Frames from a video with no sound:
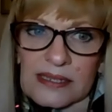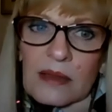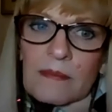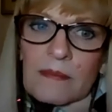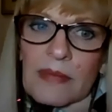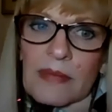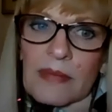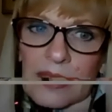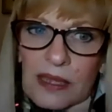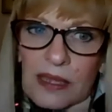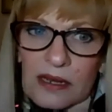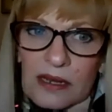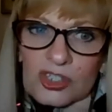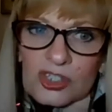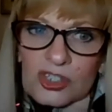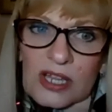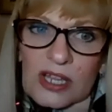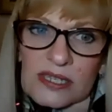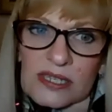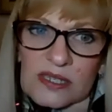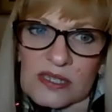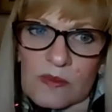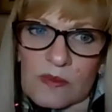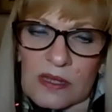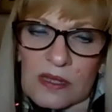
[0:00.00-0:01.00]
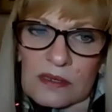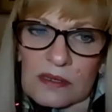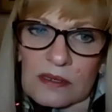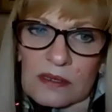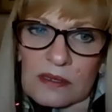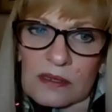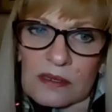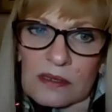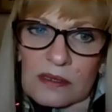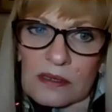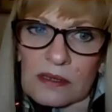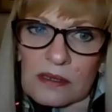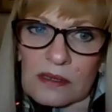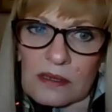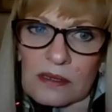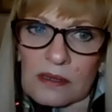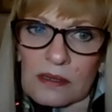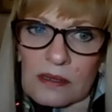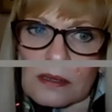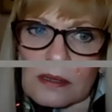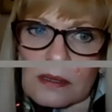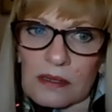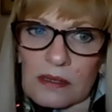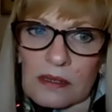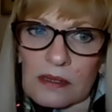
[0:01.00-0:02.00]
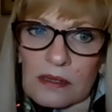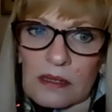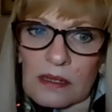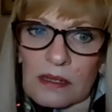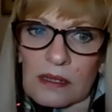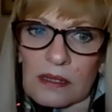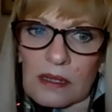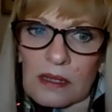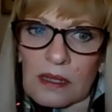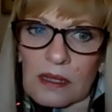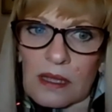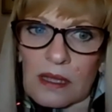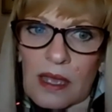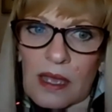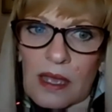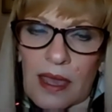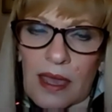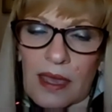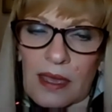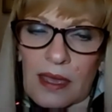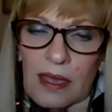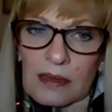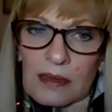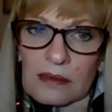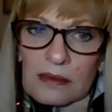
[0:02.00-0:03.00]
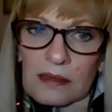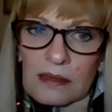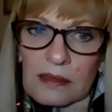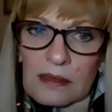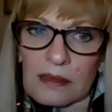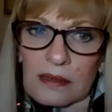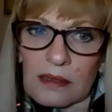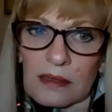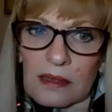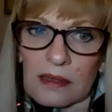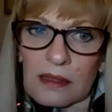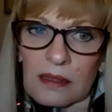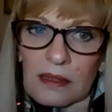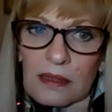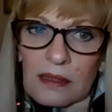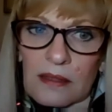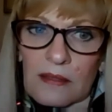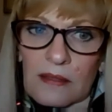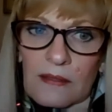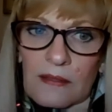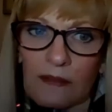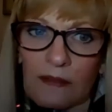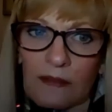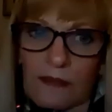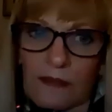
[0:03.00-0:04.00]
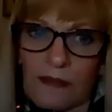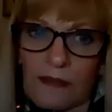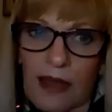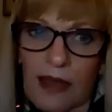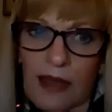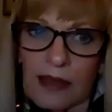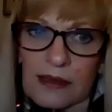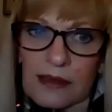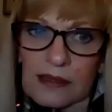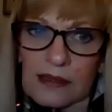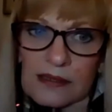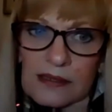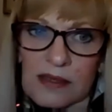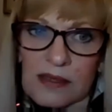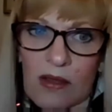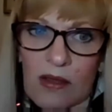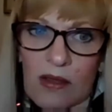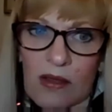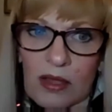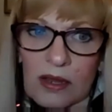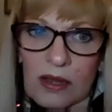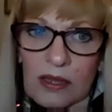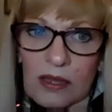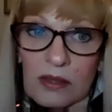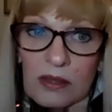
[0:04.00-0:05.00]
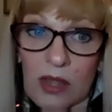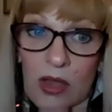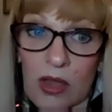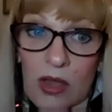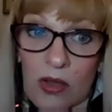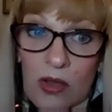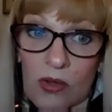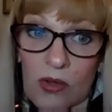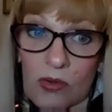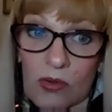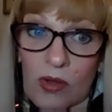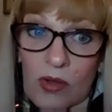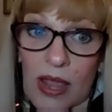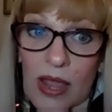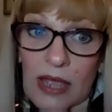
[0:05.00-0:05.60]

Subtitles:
to make an adjustment. And that is on low.